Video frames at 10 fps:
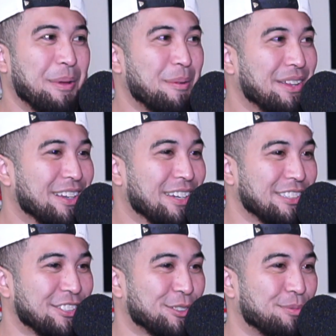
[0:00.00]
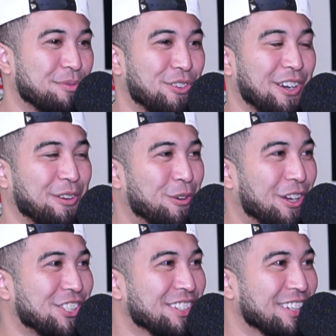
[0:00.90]
mean, maybe he does. He's just freaking
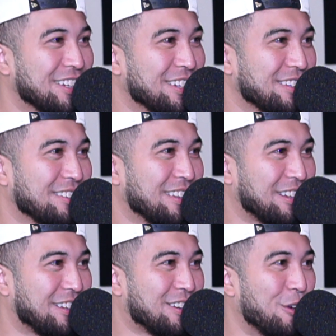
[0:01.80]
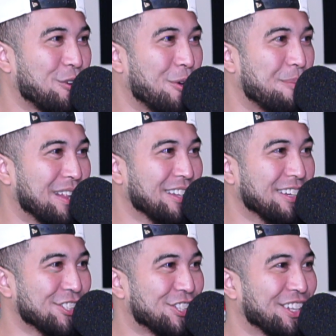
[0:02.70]
watching like Coco Melon
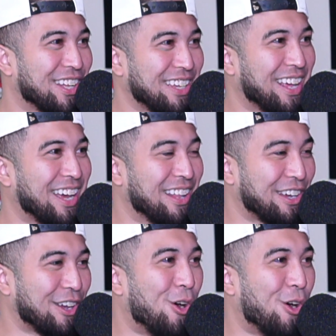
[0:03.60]
and shit like that. Like,